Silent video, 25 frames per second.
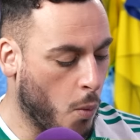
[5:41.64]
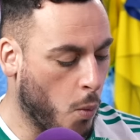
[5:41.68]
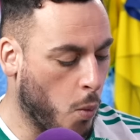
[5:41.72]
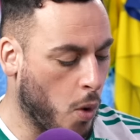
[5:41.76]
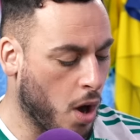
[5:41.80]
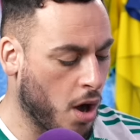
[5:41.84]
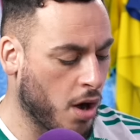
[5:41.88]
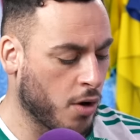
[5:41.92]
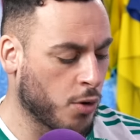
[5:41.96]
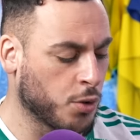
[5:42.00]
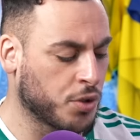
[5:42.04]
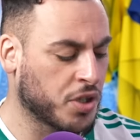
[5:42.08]

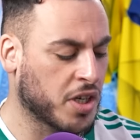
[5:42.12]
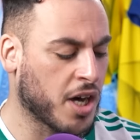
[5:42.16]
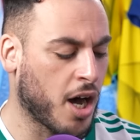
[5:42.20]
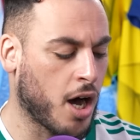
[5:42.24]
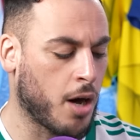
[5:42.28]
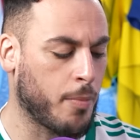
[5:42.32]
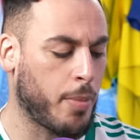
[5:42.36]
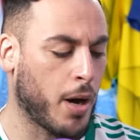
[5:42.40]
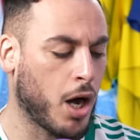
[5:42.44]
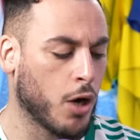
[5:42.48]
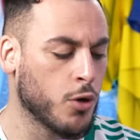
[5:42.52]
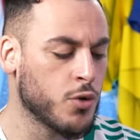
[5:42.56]
World
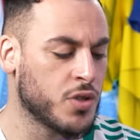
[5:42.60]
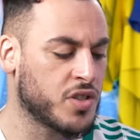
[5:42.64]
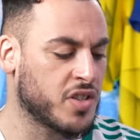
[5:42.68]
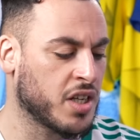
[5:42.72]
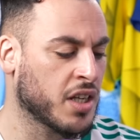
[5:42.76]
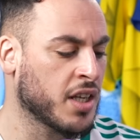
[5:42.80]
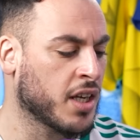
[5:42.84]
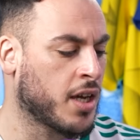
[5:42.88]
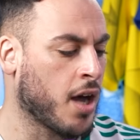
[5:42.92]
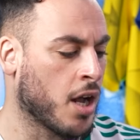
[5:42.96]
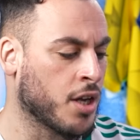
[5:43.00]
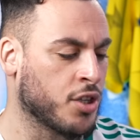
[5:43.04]
Cup
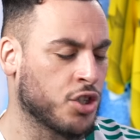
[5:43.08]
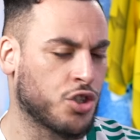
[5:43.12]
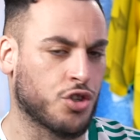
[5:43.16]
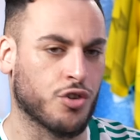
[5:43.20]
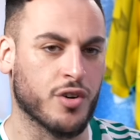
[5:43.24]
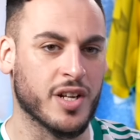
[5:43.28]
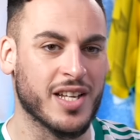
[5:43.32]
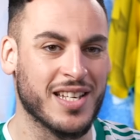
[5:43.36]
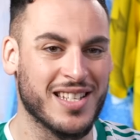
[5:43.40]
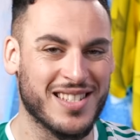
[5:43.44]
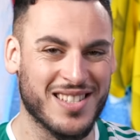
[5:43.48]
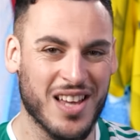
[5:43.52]
hosting
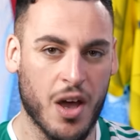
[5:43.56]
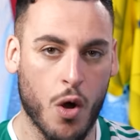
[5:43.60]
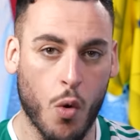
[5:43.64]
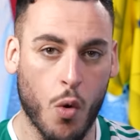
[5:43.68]
countries